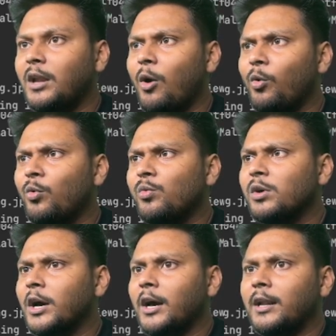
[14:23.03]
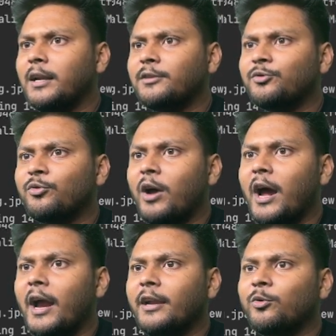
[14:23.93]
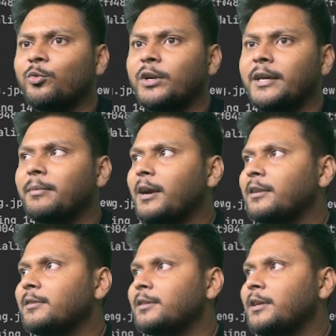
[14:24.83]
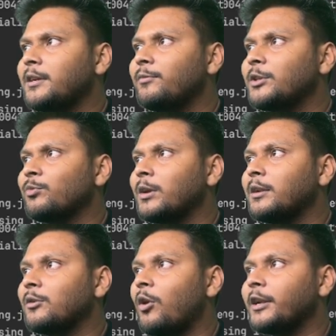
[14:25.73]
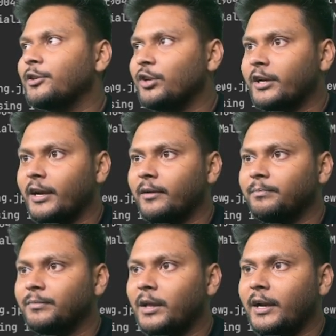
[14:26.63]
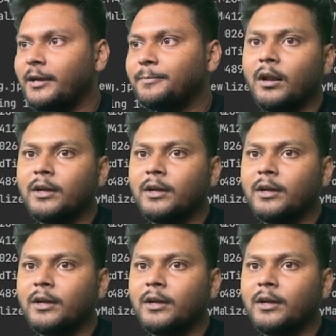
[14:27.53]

now let's try to debug and see which one got injected right